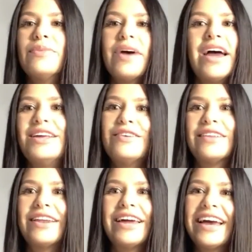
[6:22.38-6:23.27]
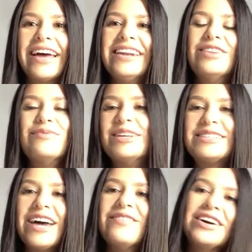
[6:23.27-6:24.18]
anything that I can. In the
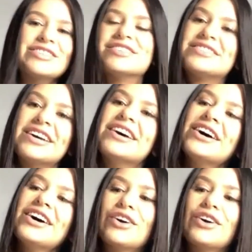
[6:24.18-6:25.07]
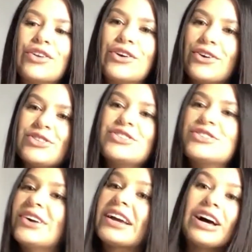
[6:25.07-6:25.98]
meantime, I just go to the grocery
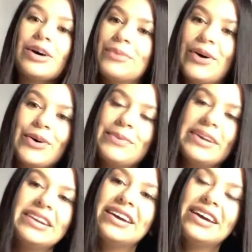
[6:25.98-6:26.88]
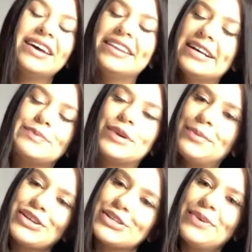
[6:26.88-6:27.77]
store and come home, and that's pretty
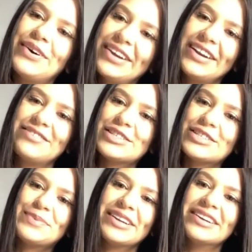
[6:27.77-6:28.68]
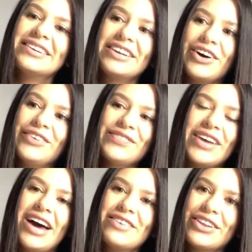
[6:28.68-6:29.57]
much about it. I've just been,
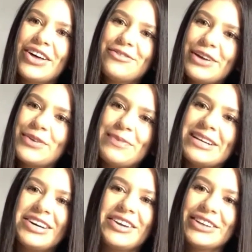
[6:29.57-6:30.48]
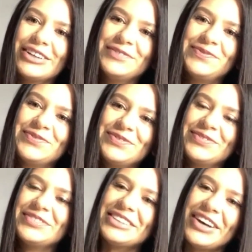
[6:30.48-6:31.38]
having a lot of fun with my toddler,
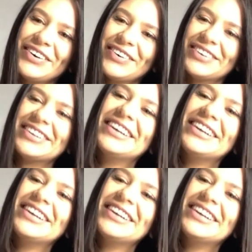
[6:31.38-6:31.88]
so